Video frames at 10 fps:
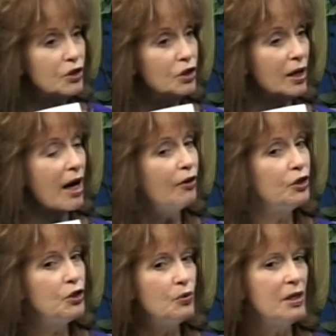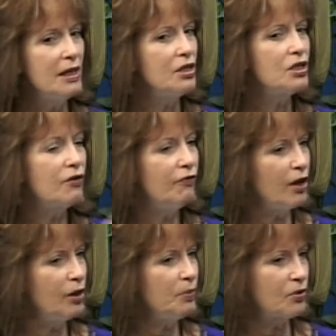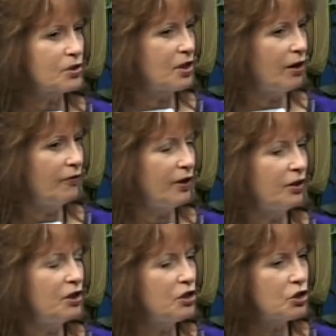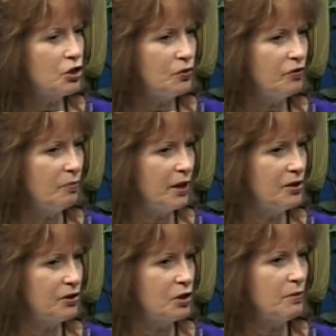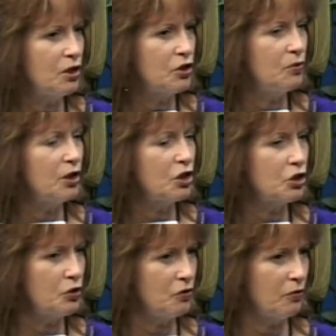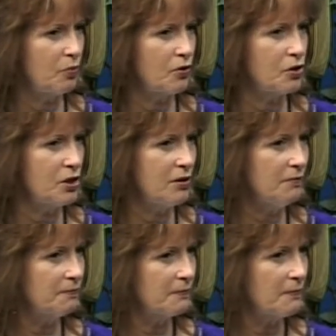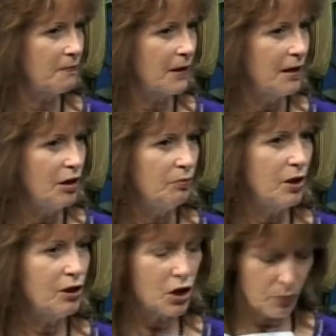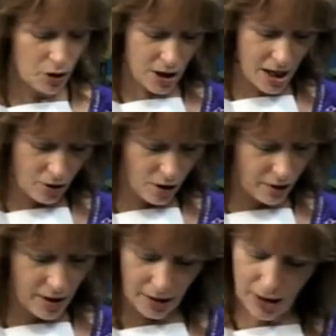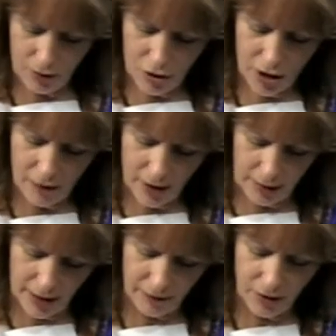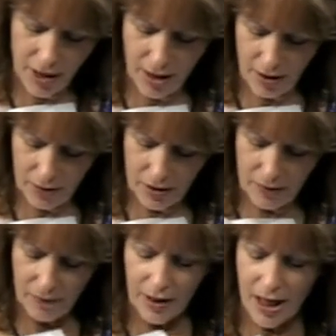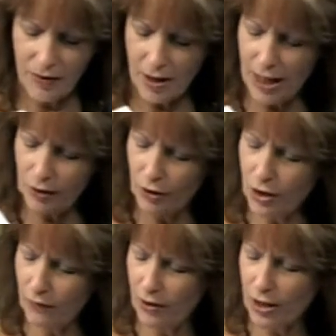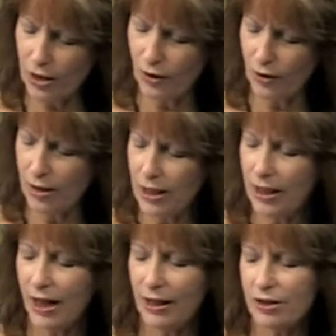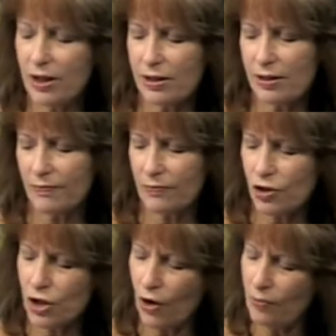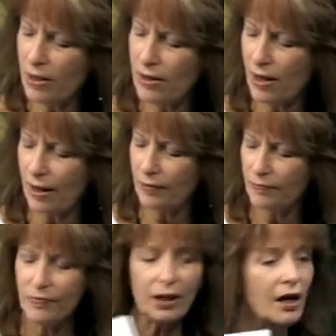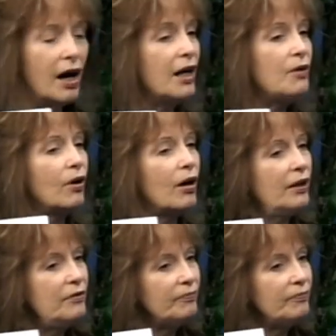how you develop yourself on an intuitive basis makes you an intuitive person, because we take on that energy of the 11th house. And then I look over here, and it does show me that Chiron,